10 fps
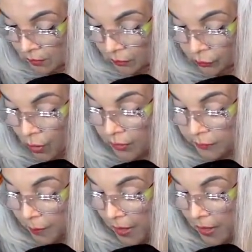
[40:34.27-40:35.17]
ross
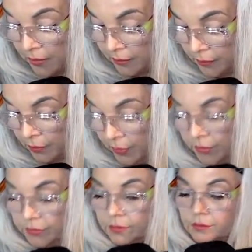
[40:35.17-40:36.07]
bag oh
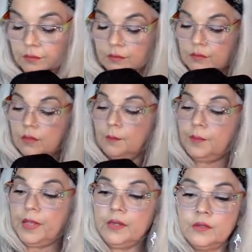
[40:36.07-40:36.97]
here's a, a
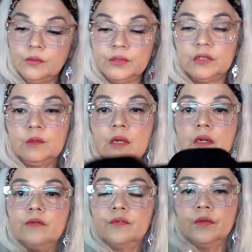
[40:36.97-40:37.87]
bangle with some kind
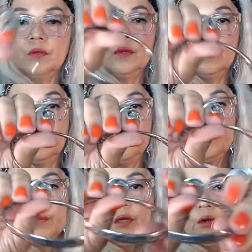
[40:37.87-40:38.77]
of
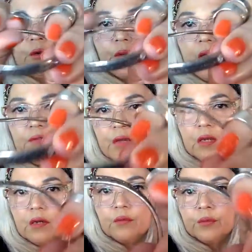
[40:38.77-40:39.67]
engraving
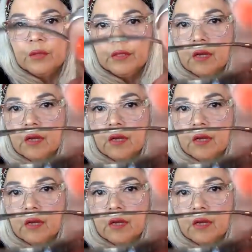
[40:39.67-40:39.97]
in a really